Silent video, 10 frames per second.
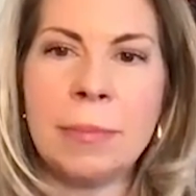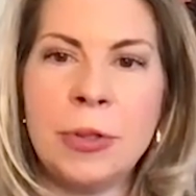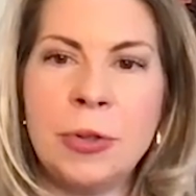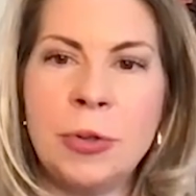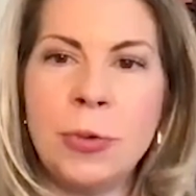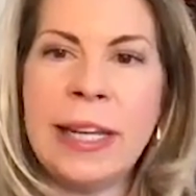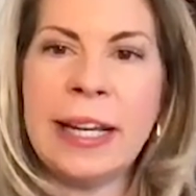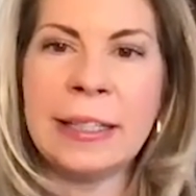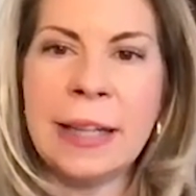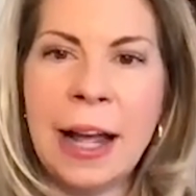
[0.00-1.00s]
between
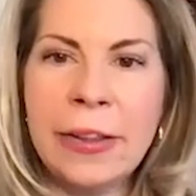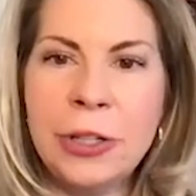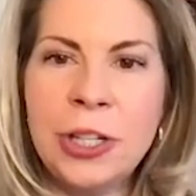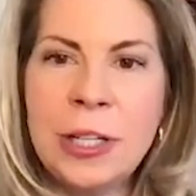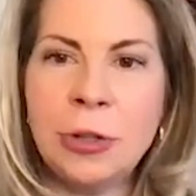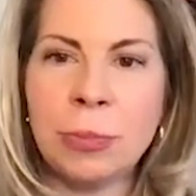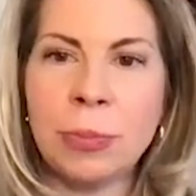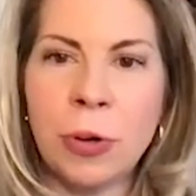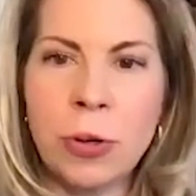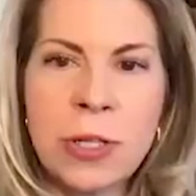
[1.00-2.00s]
acknowledging your
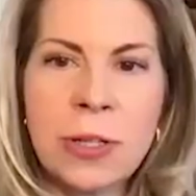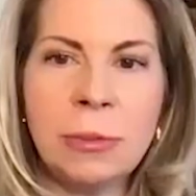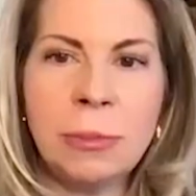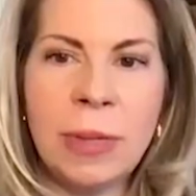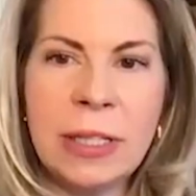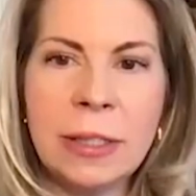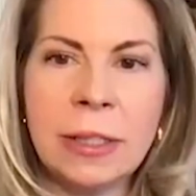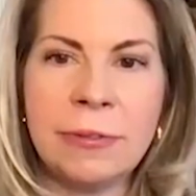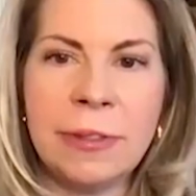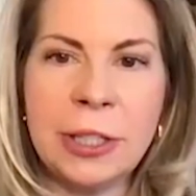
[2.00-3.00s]
personal mental
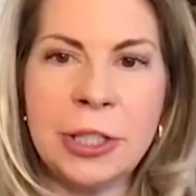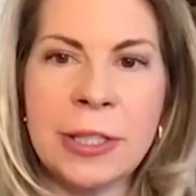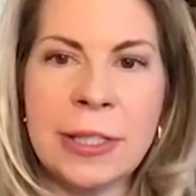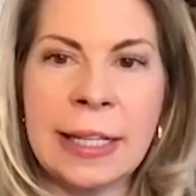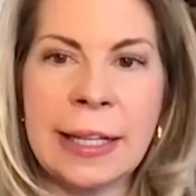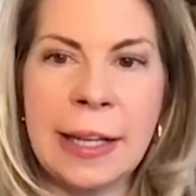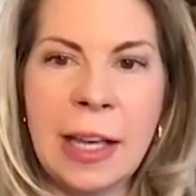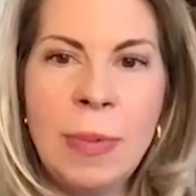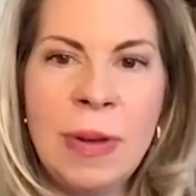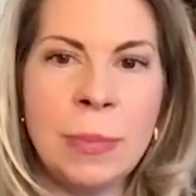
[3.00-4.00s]
afflictions and
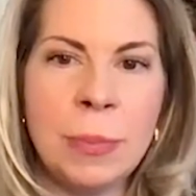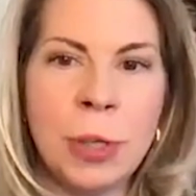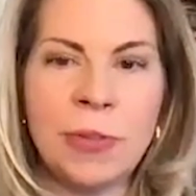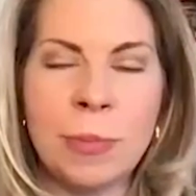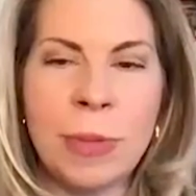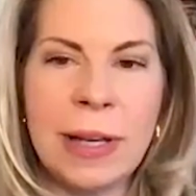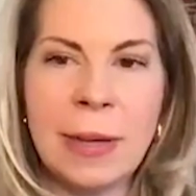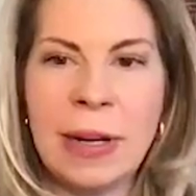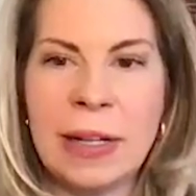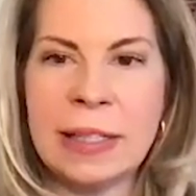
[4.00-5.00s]
keeping the book from
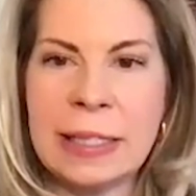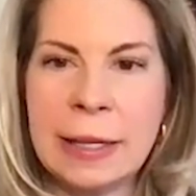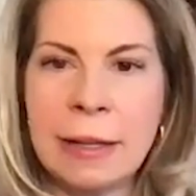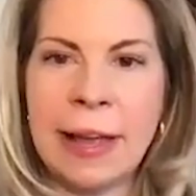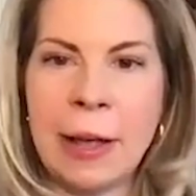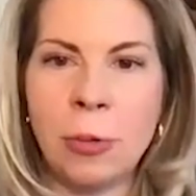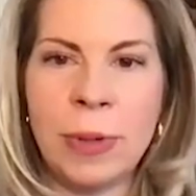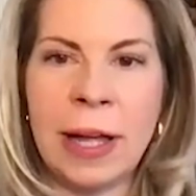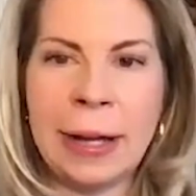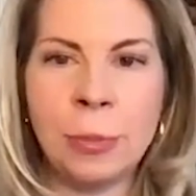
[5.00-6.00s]
becoming a
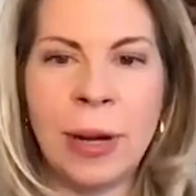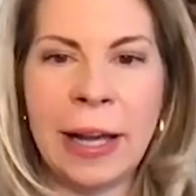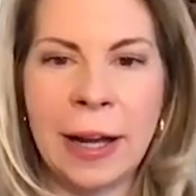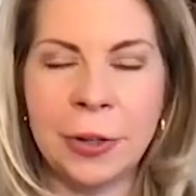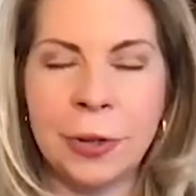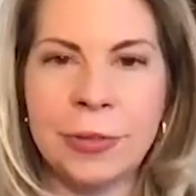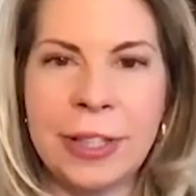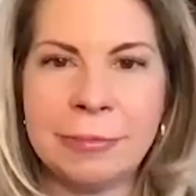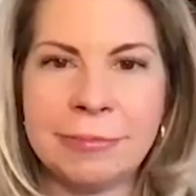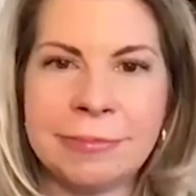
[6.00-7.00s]
self-help autobiography?